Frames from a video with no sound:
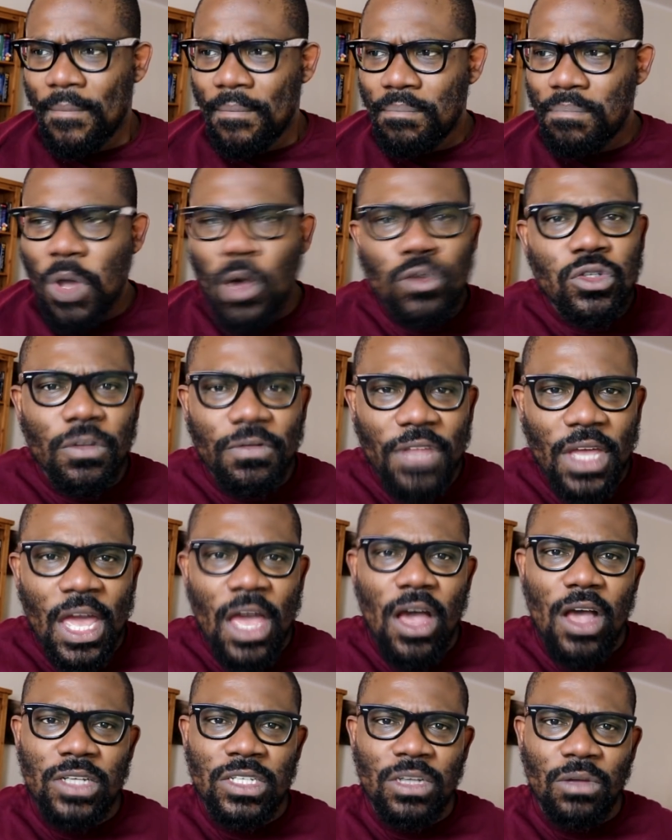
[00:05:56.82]
most of the
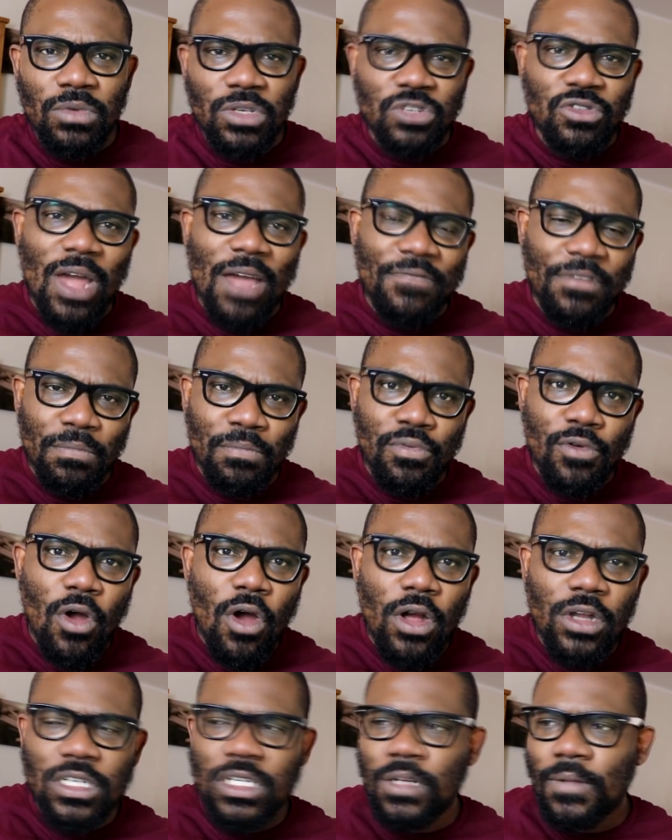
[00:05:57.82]
cars that we drive
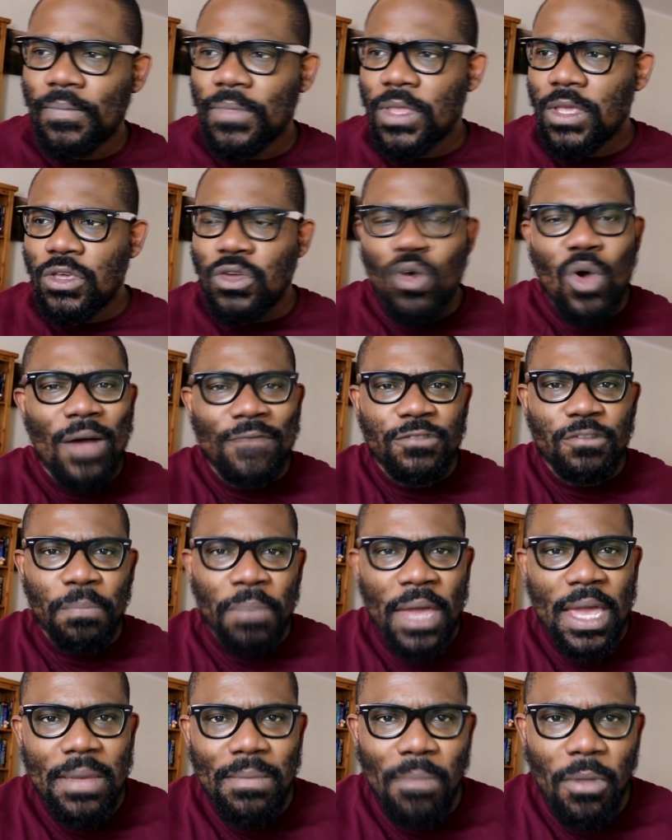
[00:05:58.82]
abroad, you have to
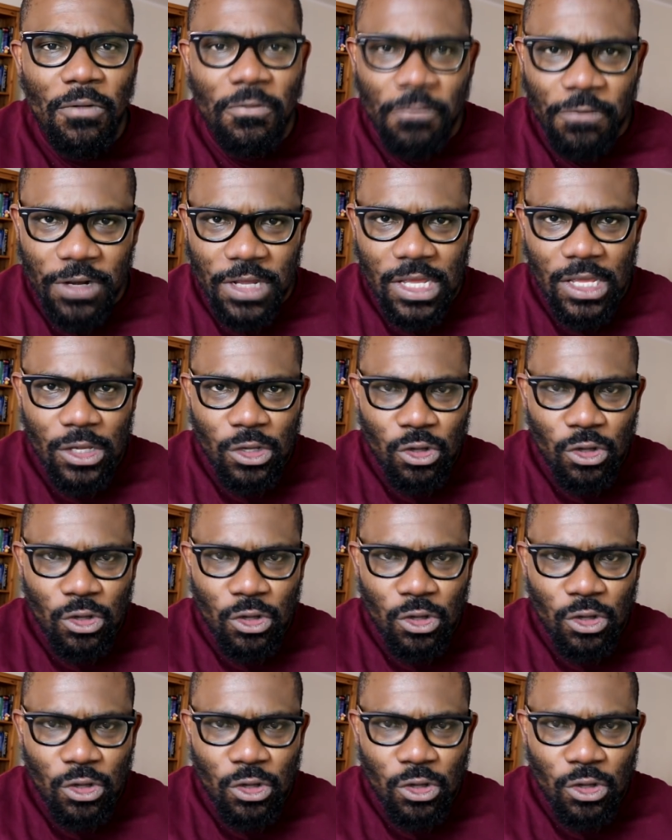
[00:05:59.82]
pay monthly.